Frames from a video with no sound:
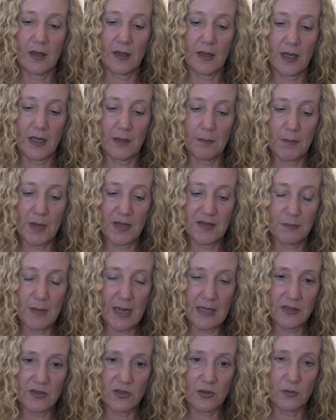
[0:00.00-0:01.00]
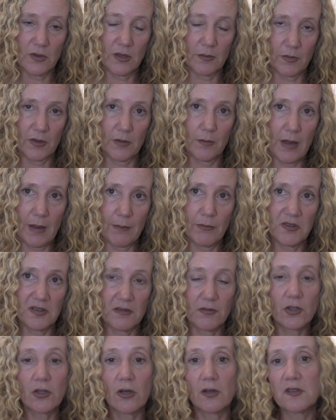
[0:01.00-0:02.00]
it is meant to, the members
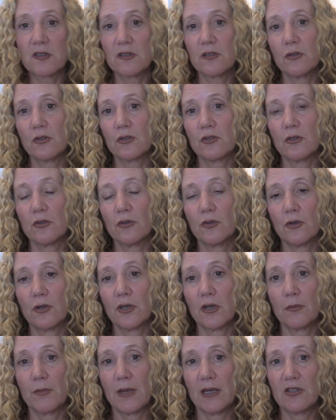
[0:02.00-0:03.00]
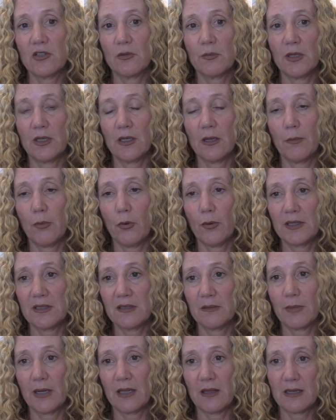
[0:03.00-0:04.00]
of the Constitutional Court are meant to be
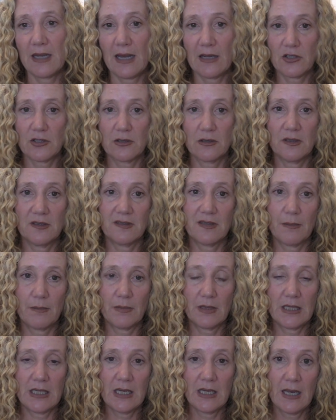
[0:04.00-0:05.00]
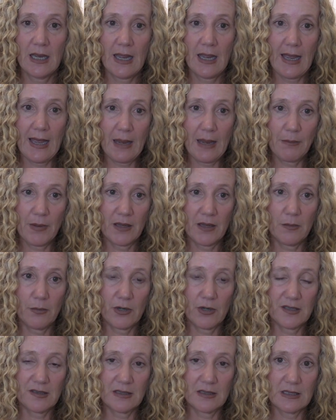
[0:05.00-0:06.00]
appointed by the National Assembly and by the
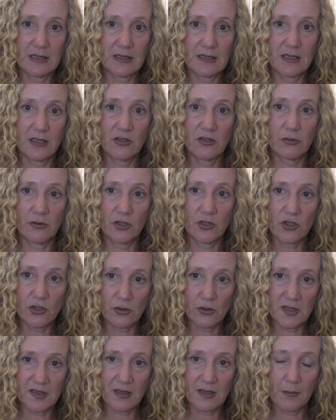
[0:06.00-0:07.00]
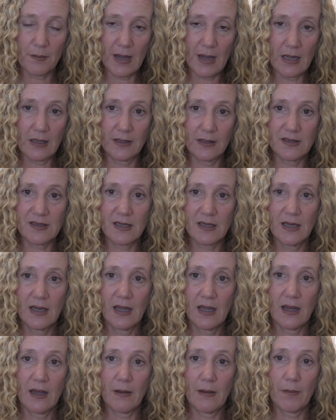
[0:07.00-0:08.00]
presidency to ensure some balance,
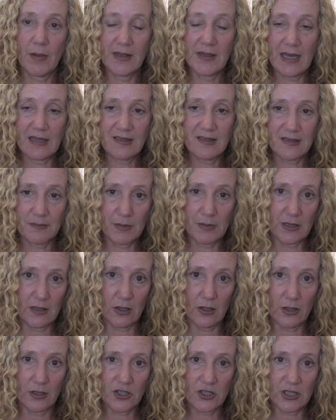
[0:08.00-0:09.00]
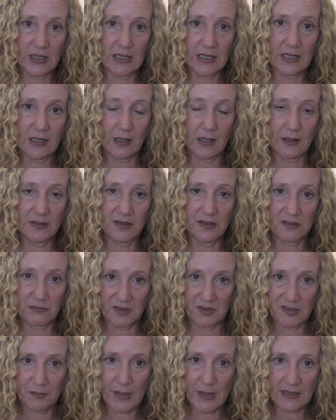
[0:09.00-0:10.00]
but that's been largely
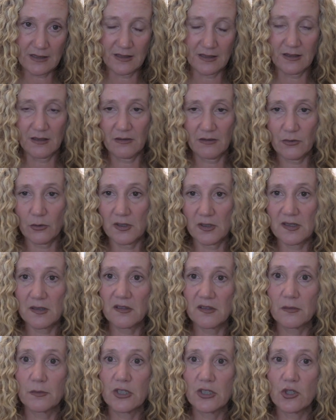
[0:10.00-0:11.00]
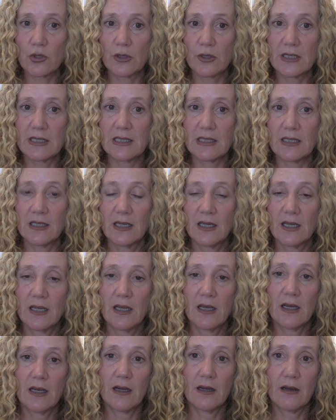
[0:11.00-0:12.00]
disrespected. And of course, there's a majority
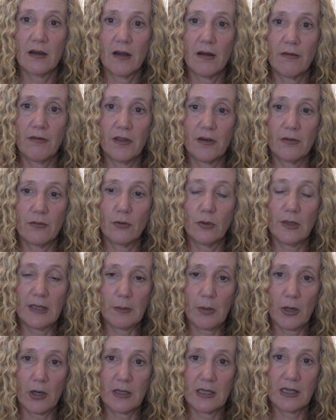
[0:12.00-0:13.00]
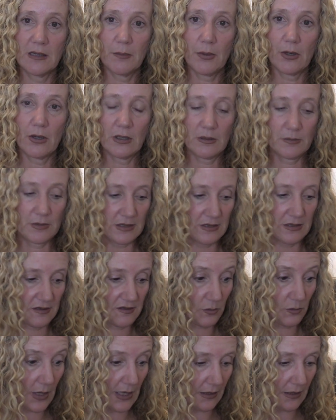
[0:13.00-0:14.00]
of the ruling party in parliament
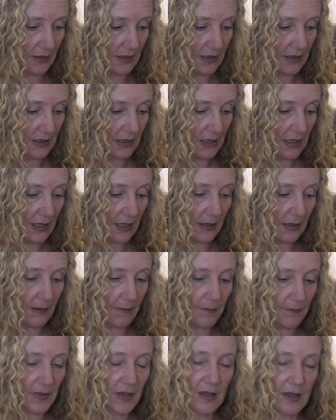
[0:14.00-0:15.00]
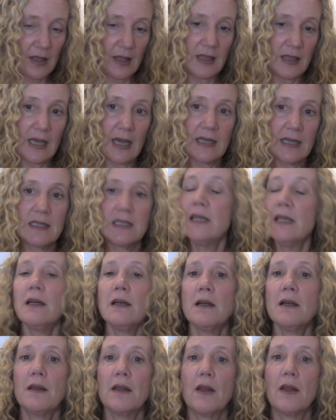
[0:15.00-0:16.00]
as well. The
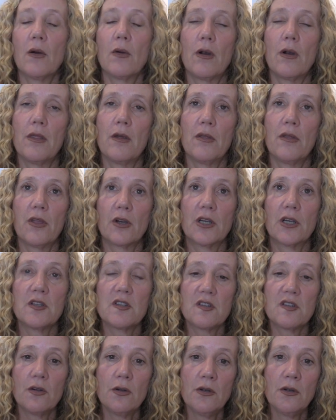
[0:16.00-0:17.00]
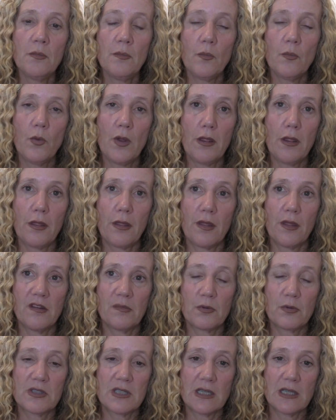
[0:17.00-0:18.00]
idea or the concern with this
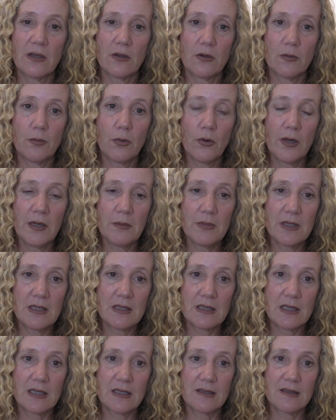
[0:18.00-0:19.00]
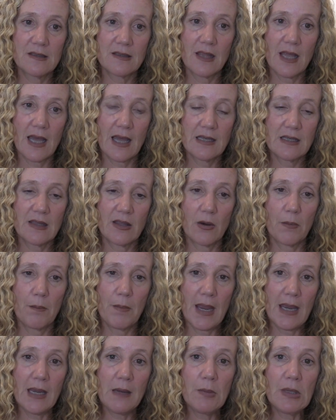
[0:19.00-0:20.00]
particular appointment is that there
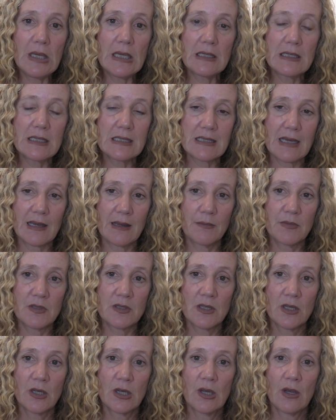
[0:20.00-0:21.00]
may be an attempt